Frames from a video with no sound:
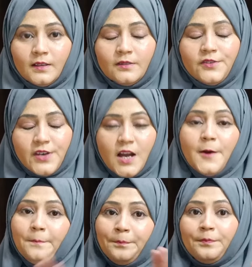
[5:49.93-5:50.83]

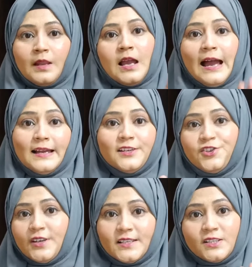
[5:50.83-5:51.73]
Yeah. I
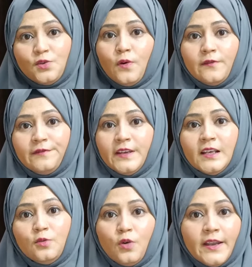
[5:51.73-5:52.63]
just don't
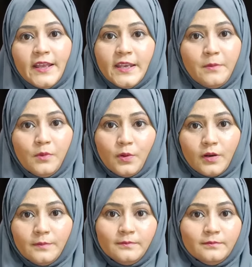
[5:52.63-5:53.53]
feel good anymore.
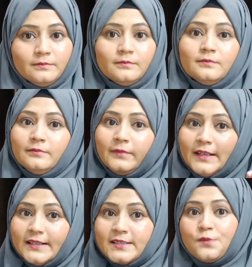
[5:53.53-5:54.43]

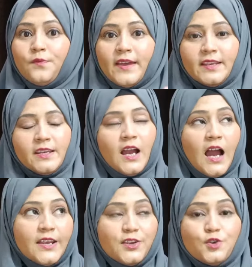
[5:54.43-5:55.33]
It's very
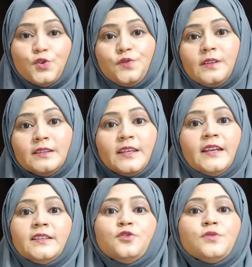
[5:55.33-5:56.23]
unusual
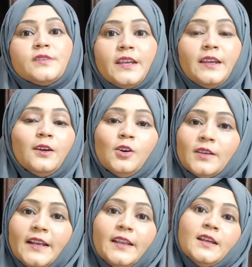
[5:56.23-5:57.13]
thing to say. All
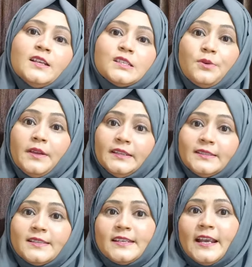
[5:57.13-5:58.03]
right. So
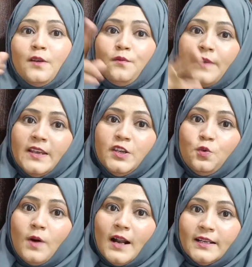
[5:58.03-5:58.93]
instead, when
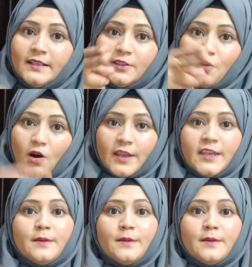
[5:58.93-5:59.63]
you are talking